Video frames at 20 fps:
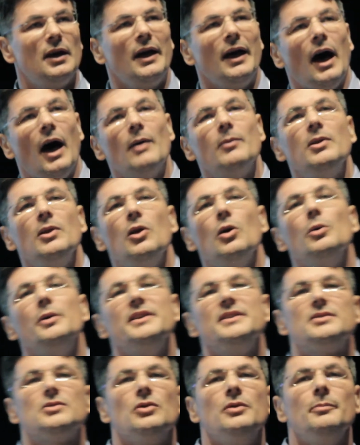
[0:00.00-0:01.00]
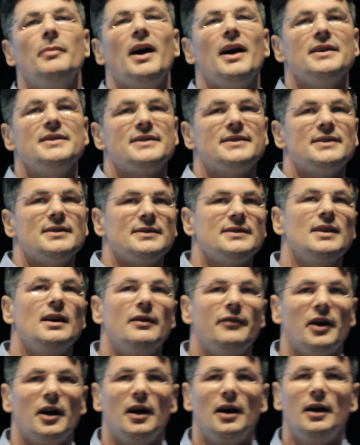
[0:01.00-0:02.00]
I will load this on my
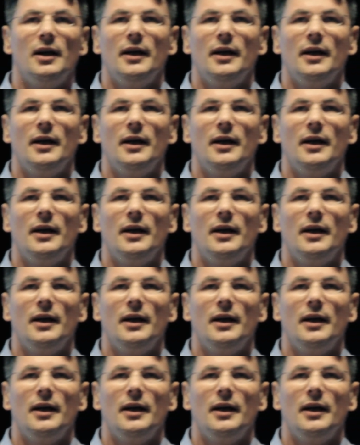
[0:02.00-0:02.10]
server.